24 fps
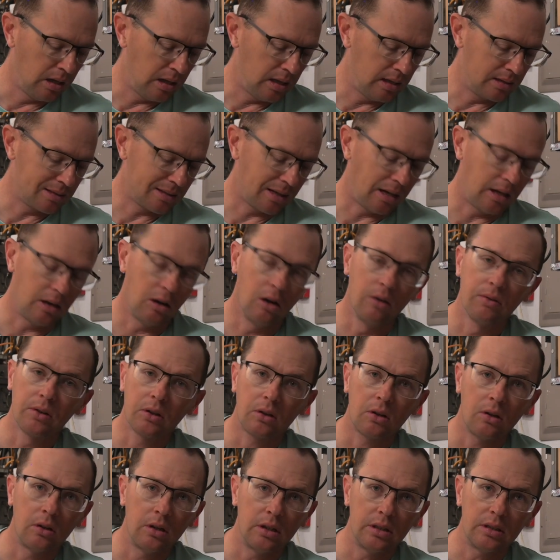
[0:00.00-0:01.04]
It's got
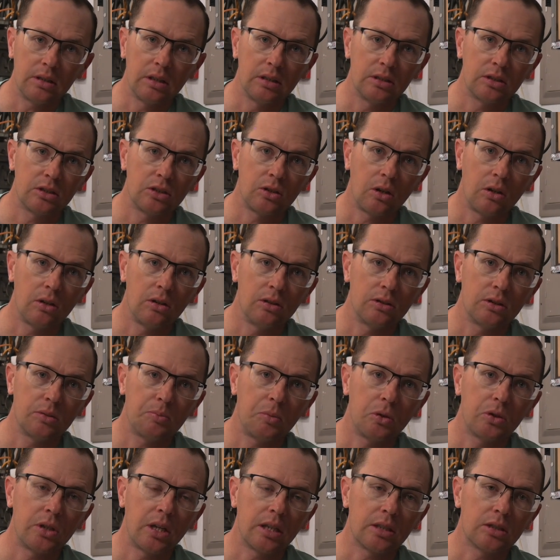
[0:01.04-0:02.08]
overcurrent discharge
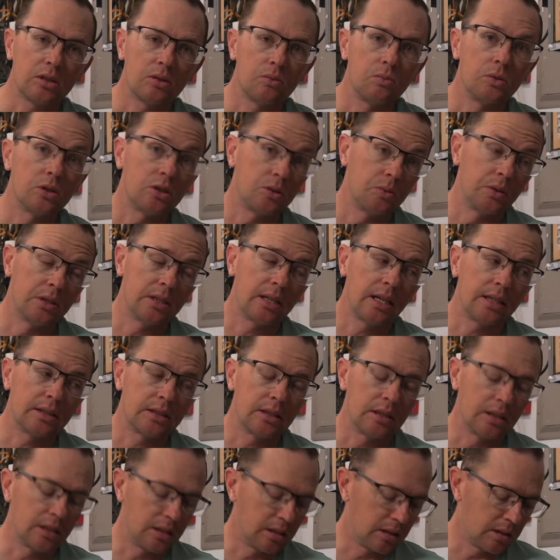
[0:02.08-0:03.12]
protection, which we
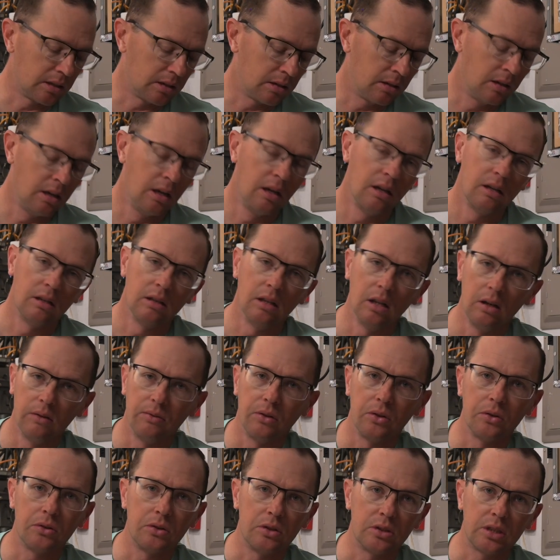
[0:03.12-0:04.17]
tested here, low
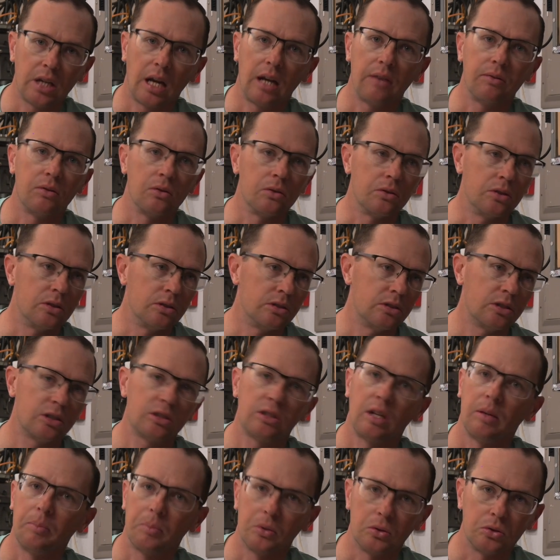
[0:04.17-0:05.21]
voltage, high voltage,
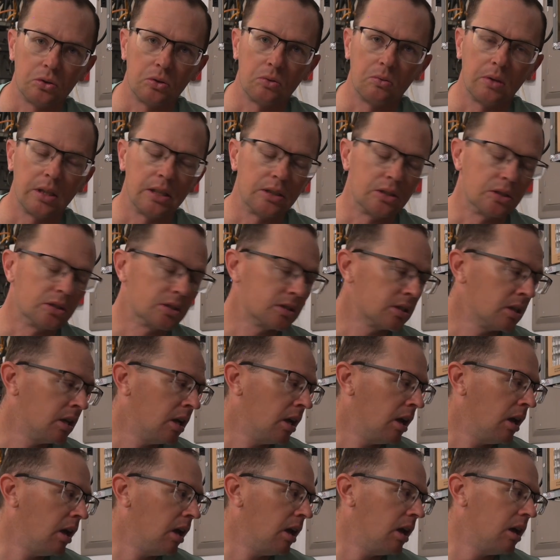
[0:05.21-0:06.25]
temperature ranges.
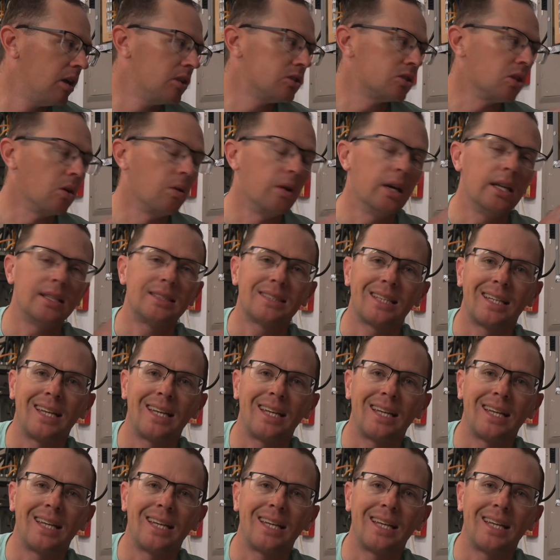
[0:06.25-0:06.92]
So it's